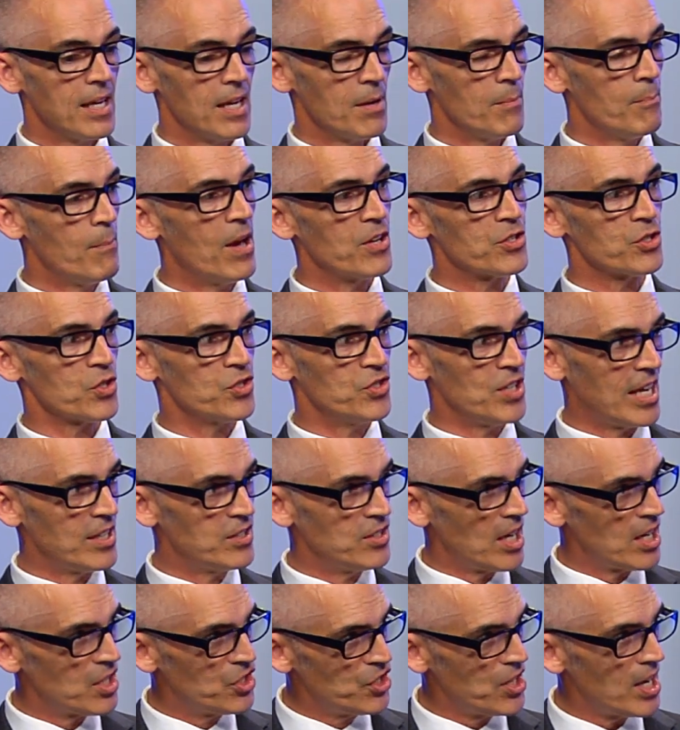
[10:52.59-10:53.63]
Measure
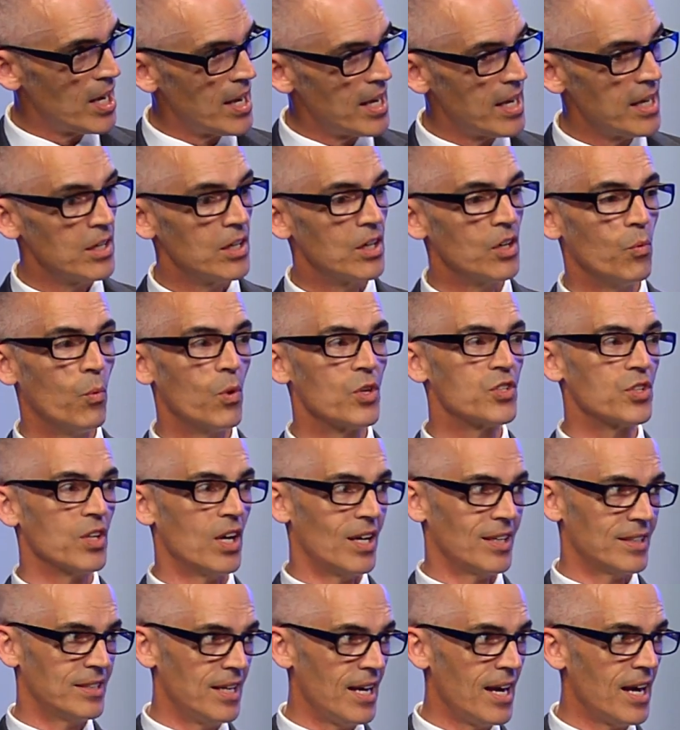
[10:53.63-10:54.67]
JJJ, which
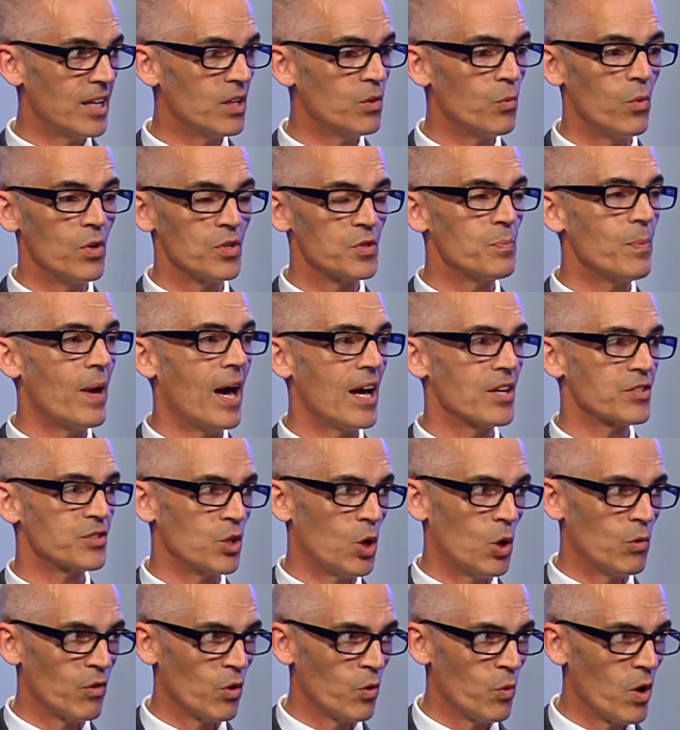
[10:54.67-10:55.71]
again was passed
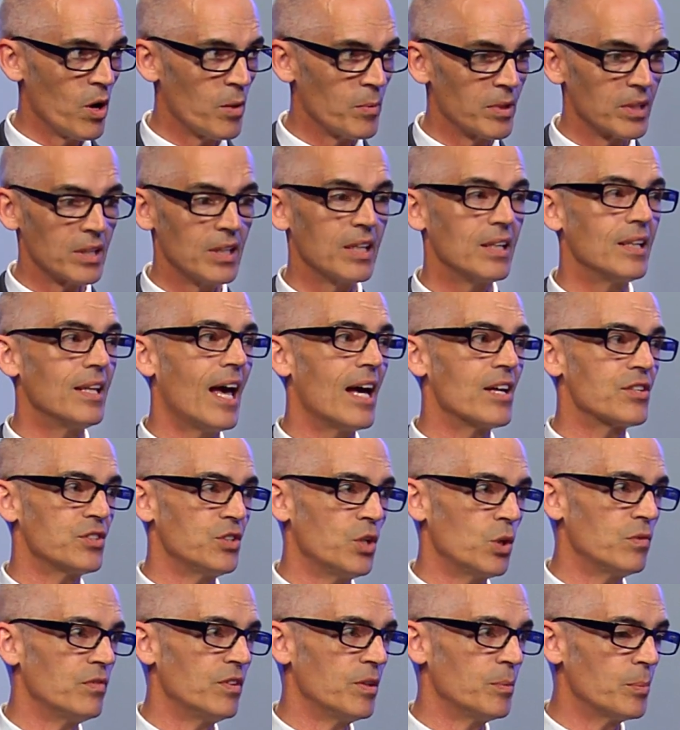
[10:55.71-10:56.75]
overwhelmingly last
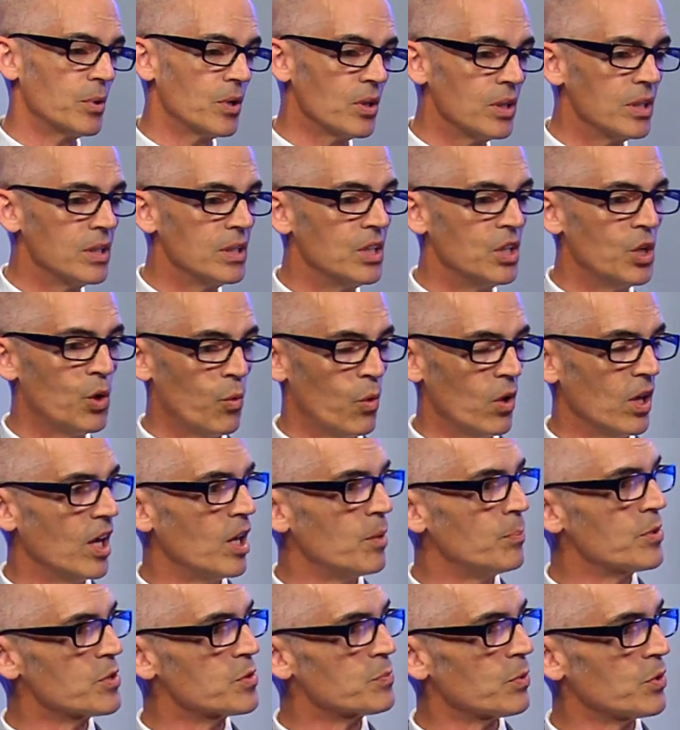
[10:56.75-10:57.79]
November, will
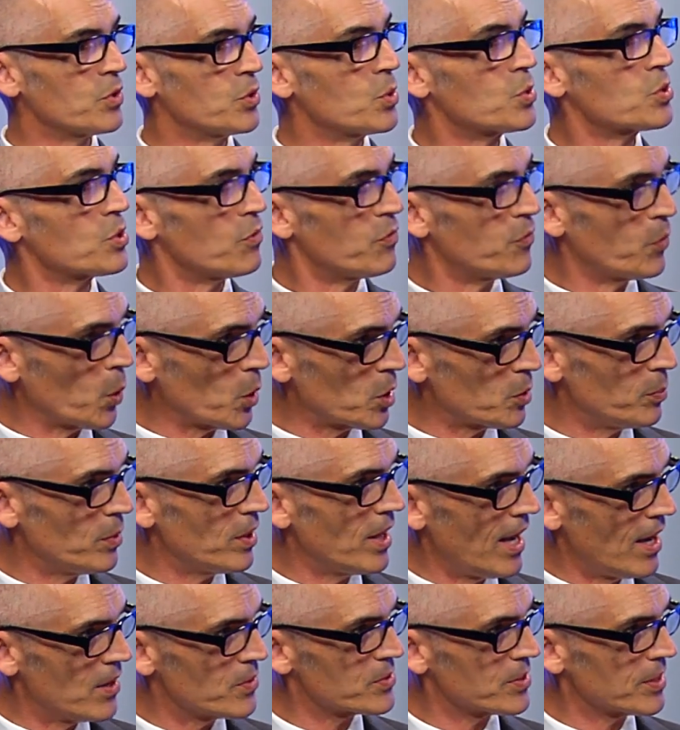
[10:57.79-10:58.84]
help us produce affordable
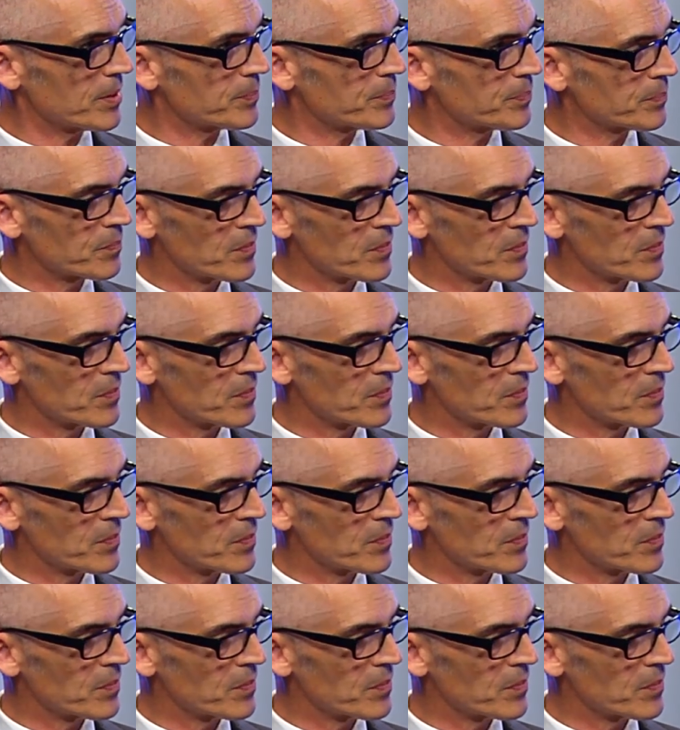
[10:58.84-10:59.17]
housing.